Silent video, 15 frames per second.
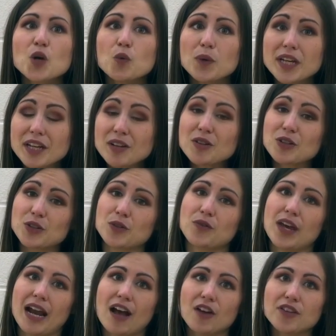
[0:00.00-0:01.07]
We conclude
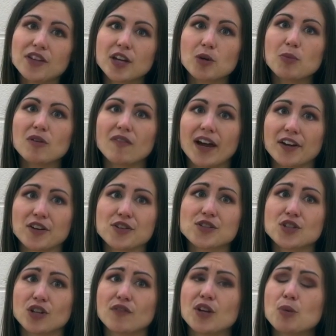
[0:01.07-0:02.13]
that healthcare providers
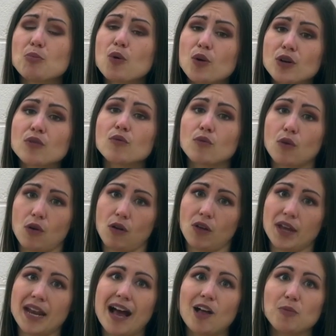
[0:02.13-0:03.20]
serve an important role
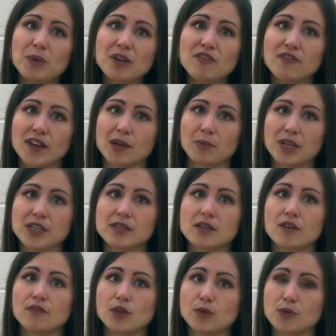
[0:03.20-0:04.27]
in helping families
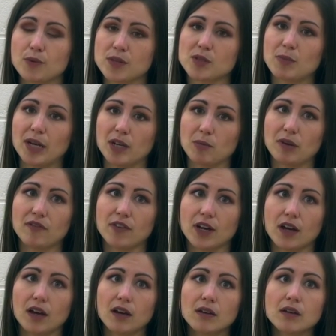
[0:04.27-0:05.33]
of youth with spina
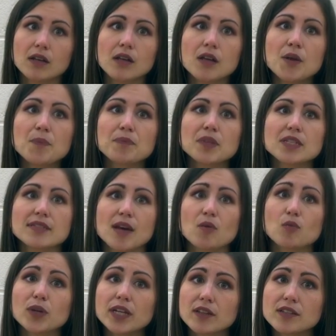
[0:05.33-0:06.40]
bifida
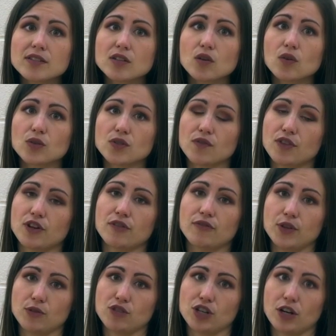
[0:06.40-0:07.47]
set realistic goals for their
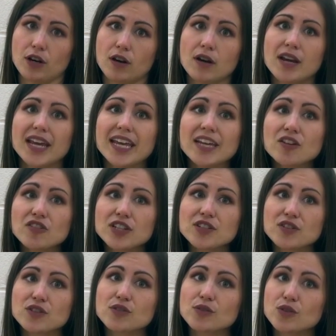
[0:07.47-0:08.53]
future, increase
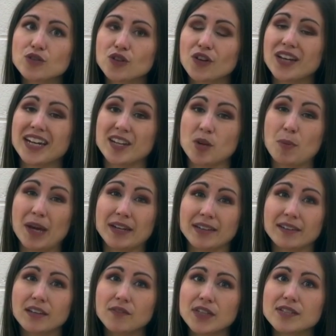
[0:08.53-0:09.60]
their social and
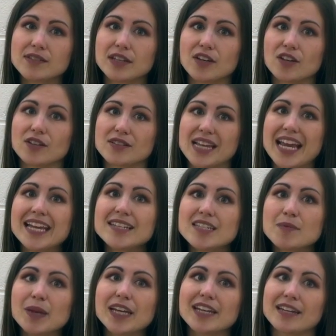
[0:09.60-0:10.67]
independent living skills, and
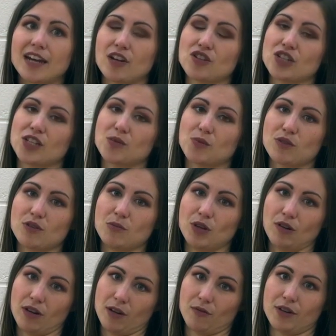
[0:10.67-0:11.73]
to make connections with
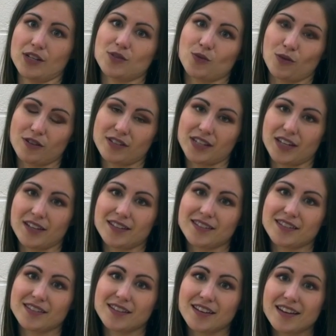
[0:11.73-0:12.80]
community
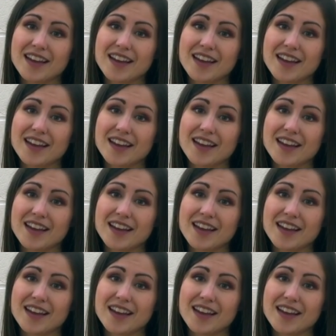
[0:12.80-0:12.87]
resources.